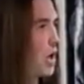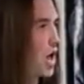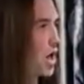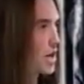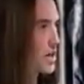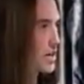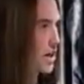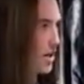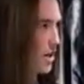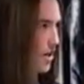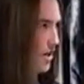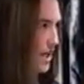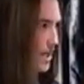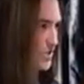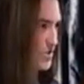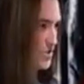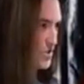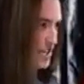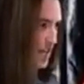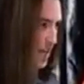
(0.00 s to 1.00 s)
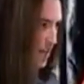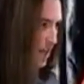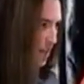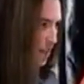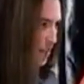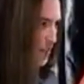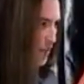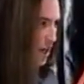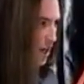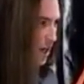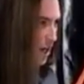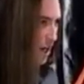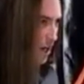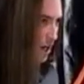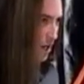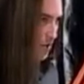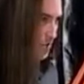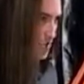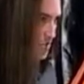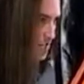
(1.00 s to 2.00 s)
Barker is still the
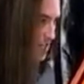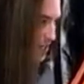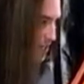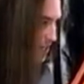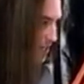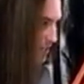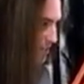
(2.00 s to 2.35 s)
host.